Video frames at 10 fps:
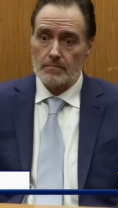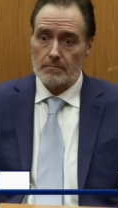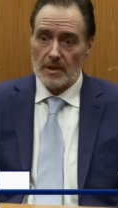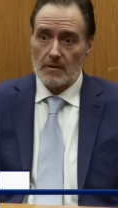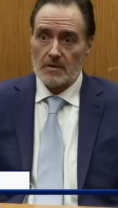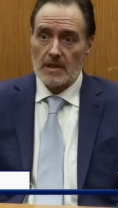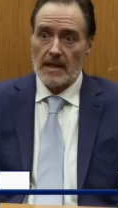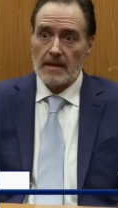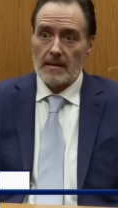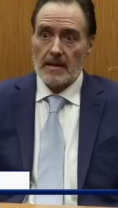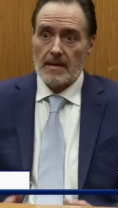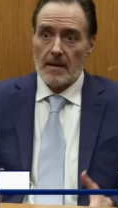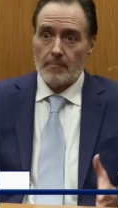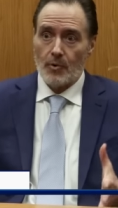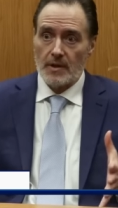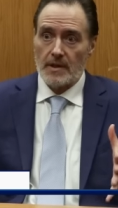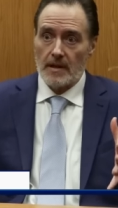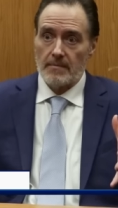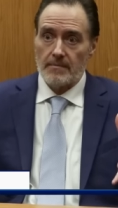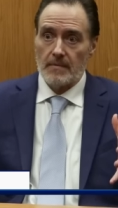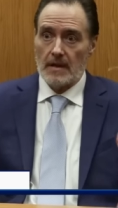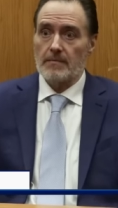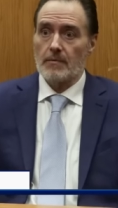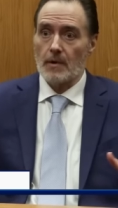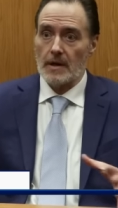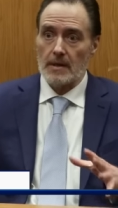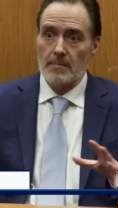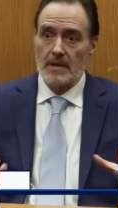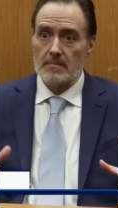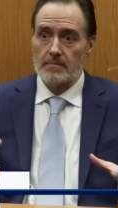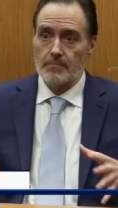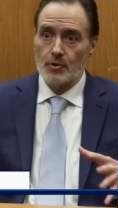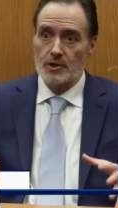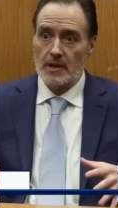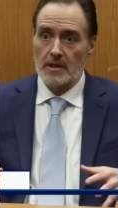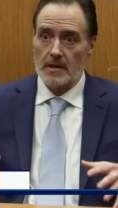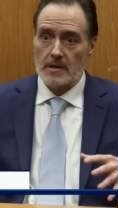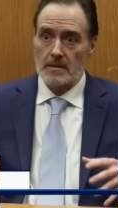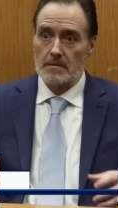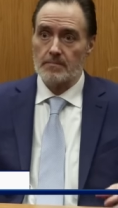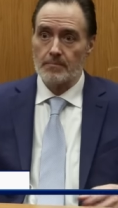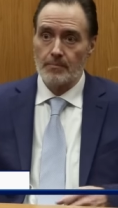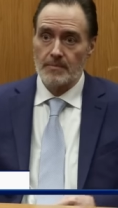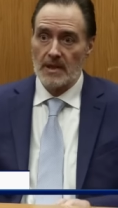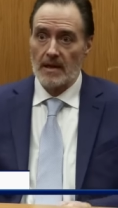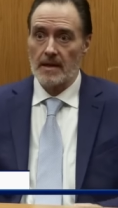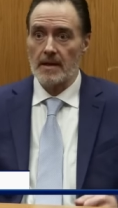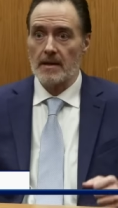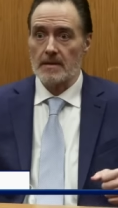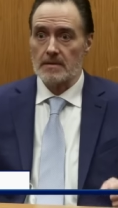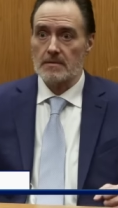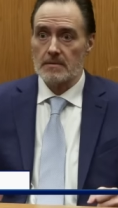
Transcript: because they, at that point, they've, they've already been pushing and tugging and